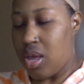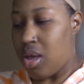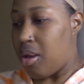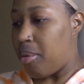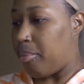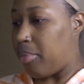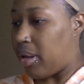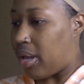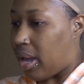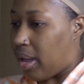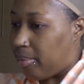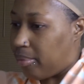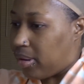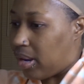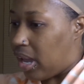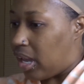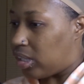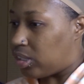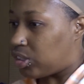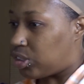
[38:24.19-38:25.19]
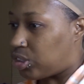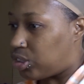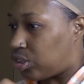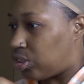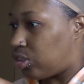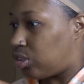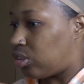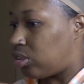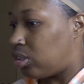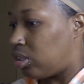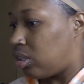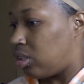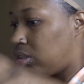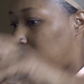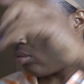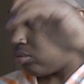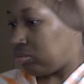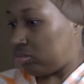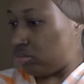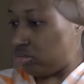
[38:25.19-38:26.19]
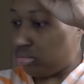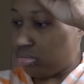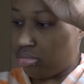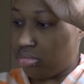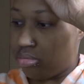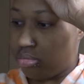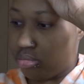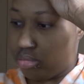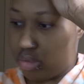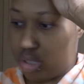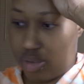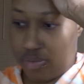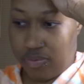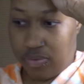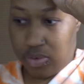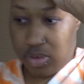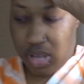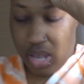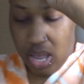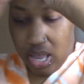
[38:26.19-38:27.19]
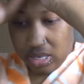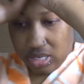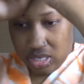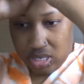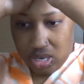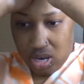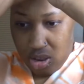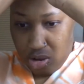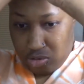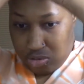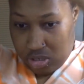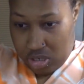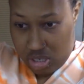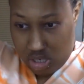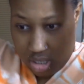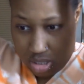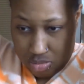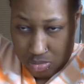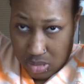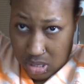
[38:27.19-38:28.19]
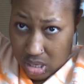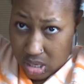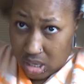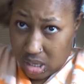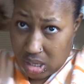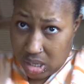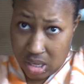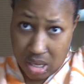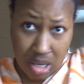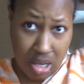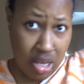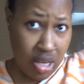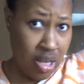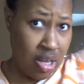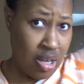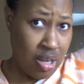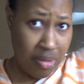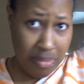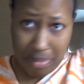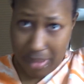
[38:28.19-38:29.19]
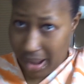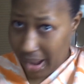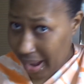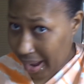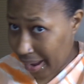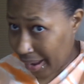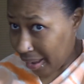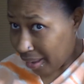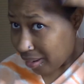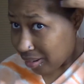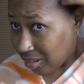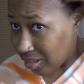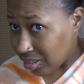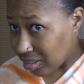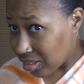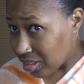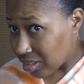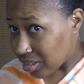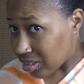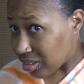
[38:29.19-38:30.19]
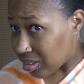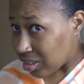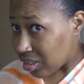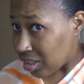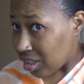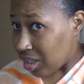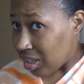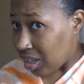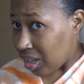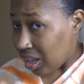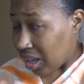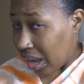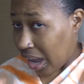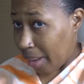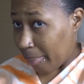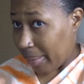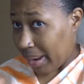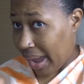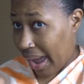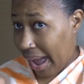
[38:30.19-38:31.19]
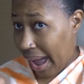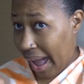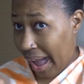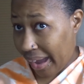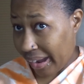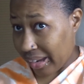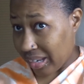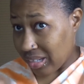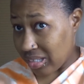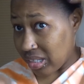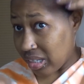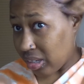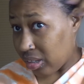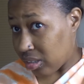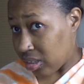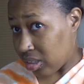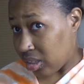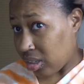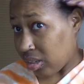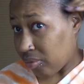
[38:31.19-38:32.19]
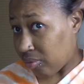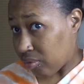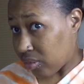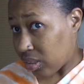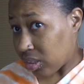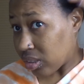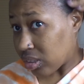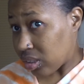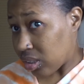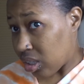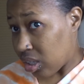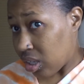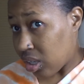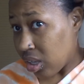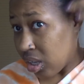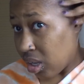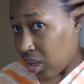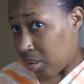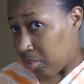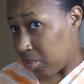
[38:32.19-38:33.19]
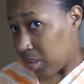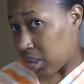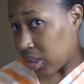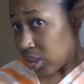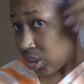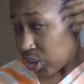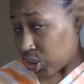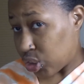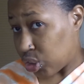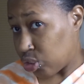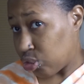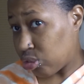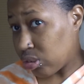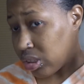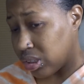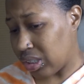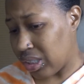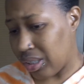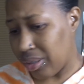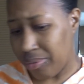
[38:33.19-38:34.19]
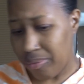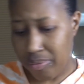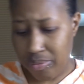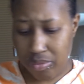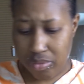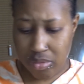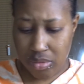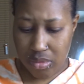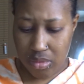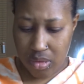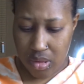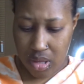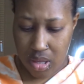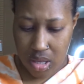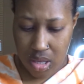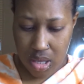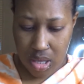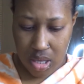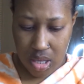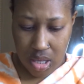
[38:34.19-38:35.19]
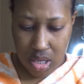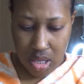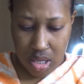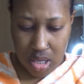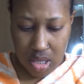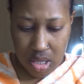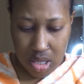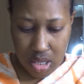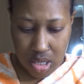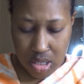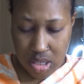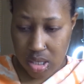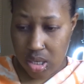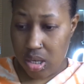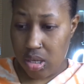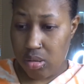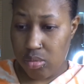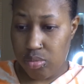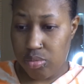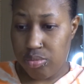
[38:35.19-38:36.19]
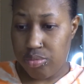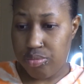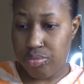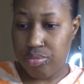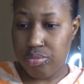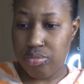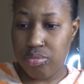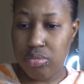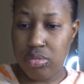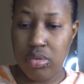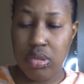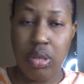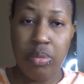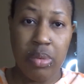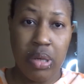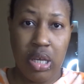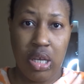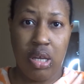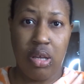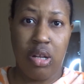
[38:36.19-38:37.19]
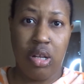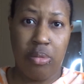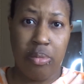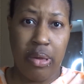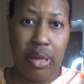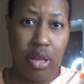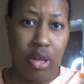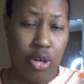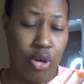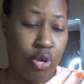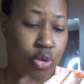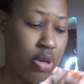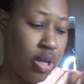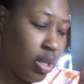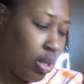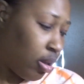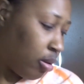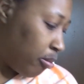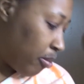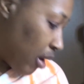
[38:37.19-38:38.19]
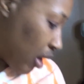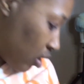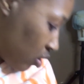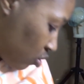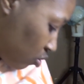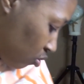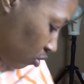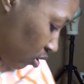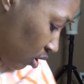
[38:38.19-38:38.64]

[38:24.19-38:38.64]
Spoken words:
But I'm not sure if you guys noticed, but my hair looks, I mean, I can tell the difference, because usually, so let me give you a quick little backstory.